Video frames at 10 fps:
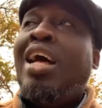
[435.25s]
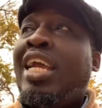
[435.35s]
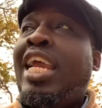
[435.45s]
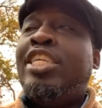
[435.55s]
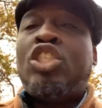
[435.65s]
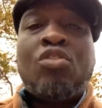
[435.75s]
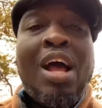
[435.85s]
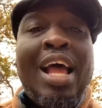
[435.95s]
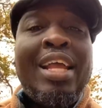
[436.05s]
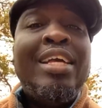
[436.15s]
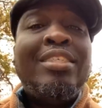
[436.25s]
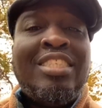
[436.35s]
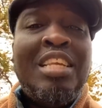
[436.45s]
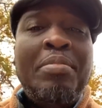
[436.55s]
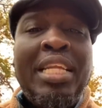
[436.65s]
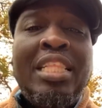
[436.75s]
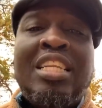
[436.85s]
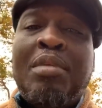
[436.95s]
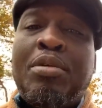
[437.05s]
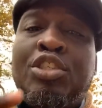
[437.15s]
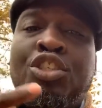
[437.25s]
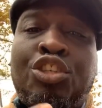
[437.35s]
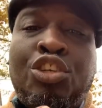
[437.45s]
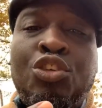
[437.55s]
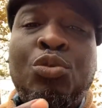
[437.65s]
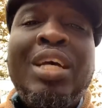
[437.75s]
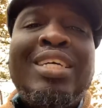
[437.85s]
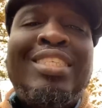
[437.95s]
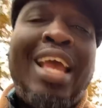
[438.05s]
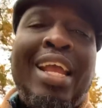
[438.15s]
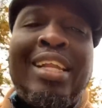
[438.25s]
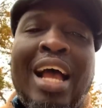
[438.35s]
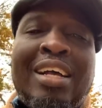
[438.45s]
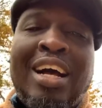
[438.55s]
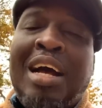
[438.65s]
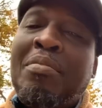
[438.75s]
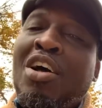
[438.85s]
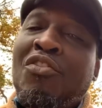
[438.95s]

Again, trycbd2day.com.